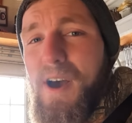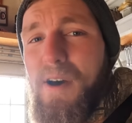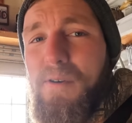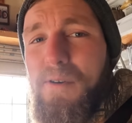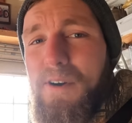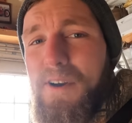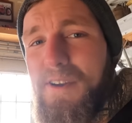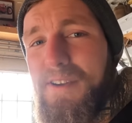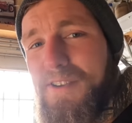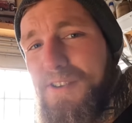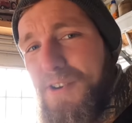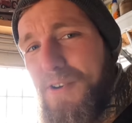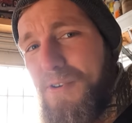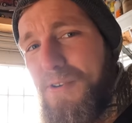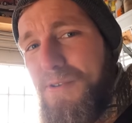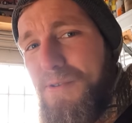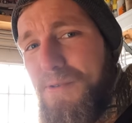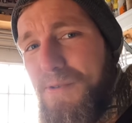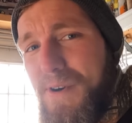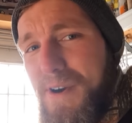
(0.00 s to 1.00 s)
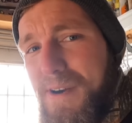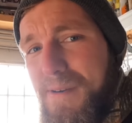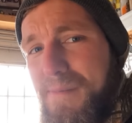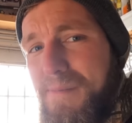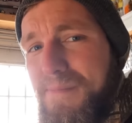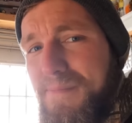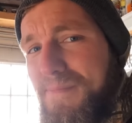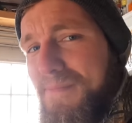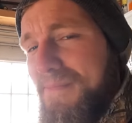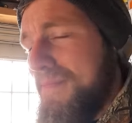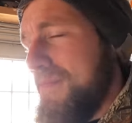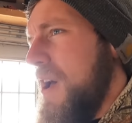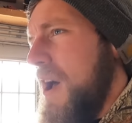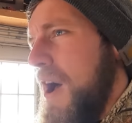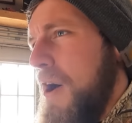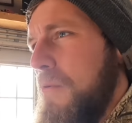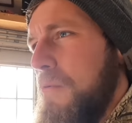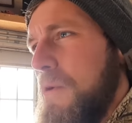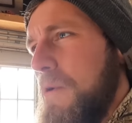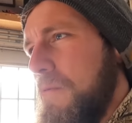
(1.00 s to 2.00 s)
now we're going to show you um,
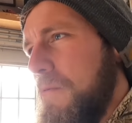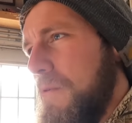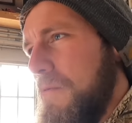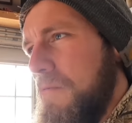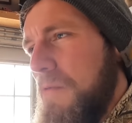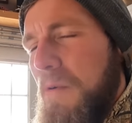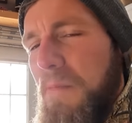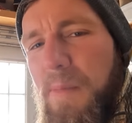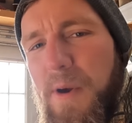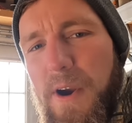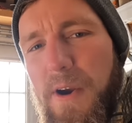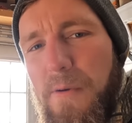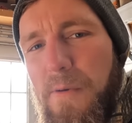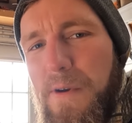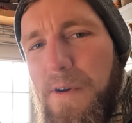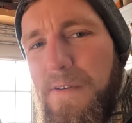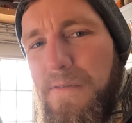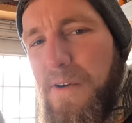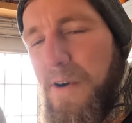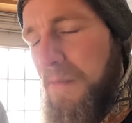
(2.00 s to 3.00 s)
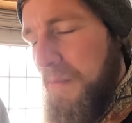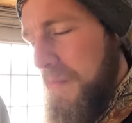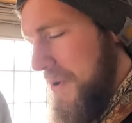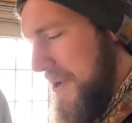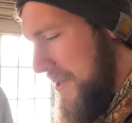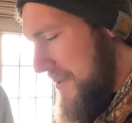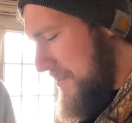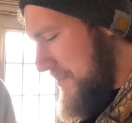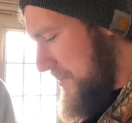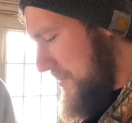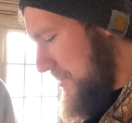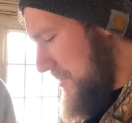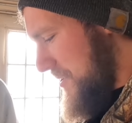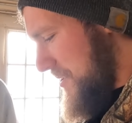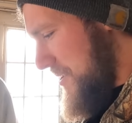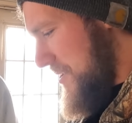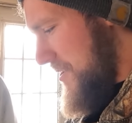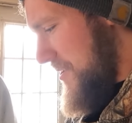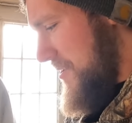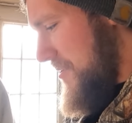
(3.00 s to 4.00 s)
how we would repair one of our pipes
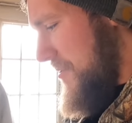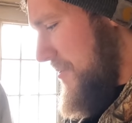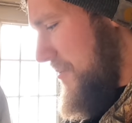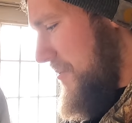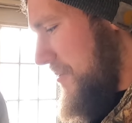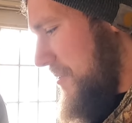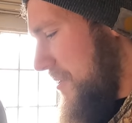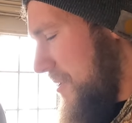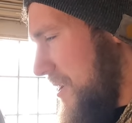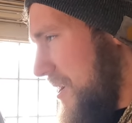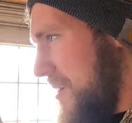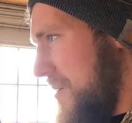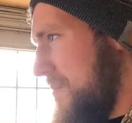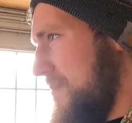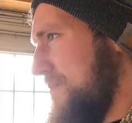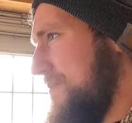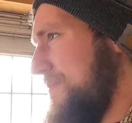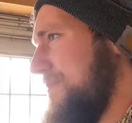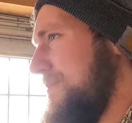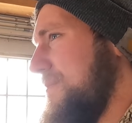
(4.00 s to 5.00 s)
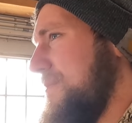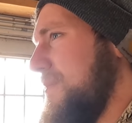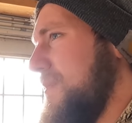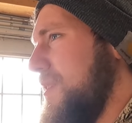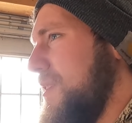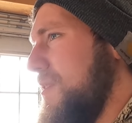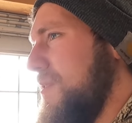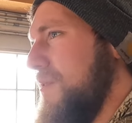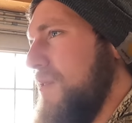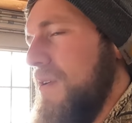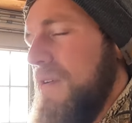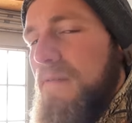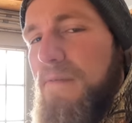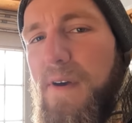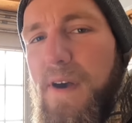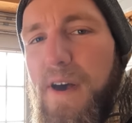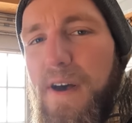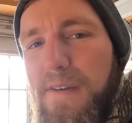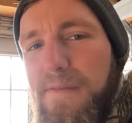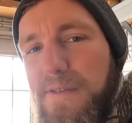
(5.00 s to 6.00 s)
or um, you know, our
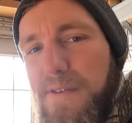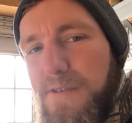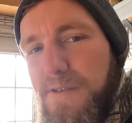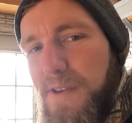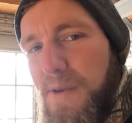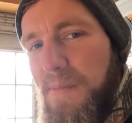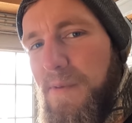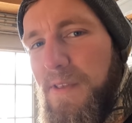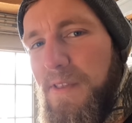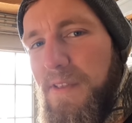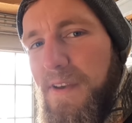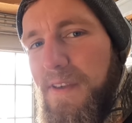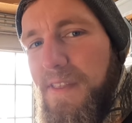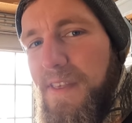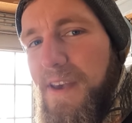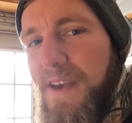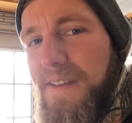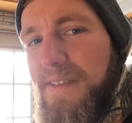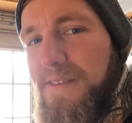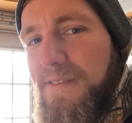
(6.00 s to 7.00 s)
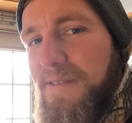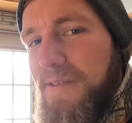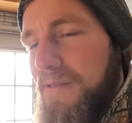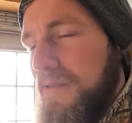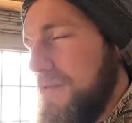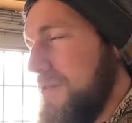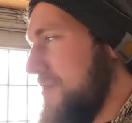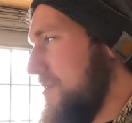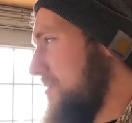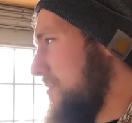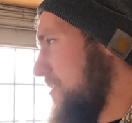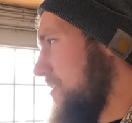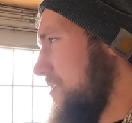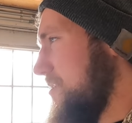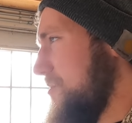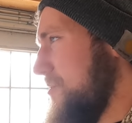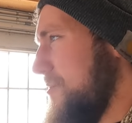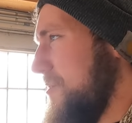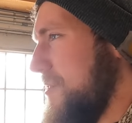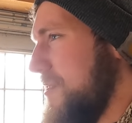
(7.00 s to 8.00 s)
valves or something like that. So we're gonna
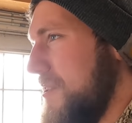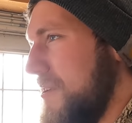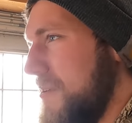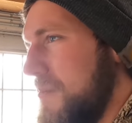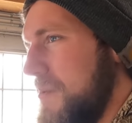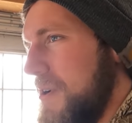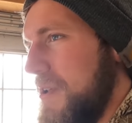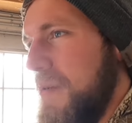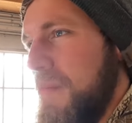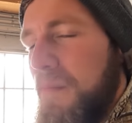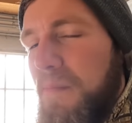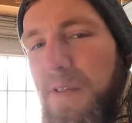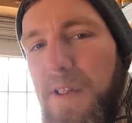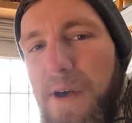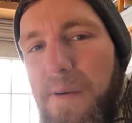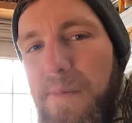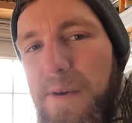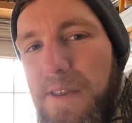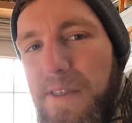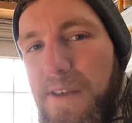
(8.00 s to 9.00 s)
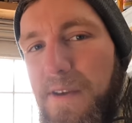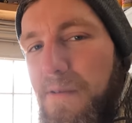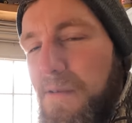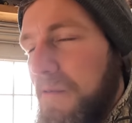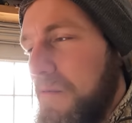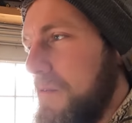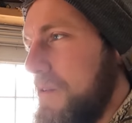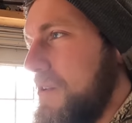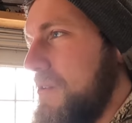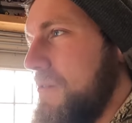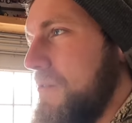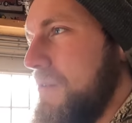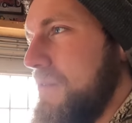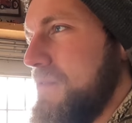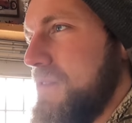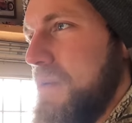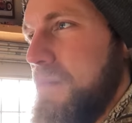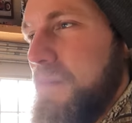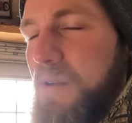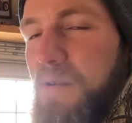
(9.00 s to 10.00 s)
show you a little bit of the plumbing that we would do if
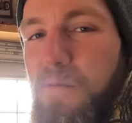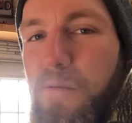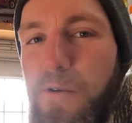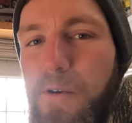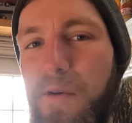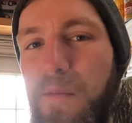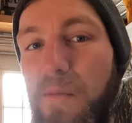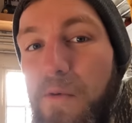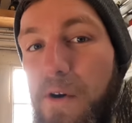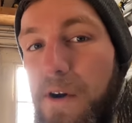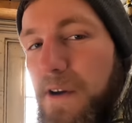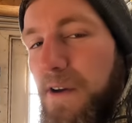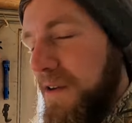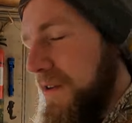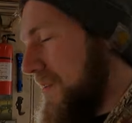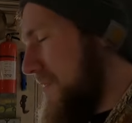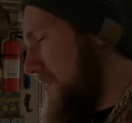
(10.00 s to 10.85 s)
something were to break.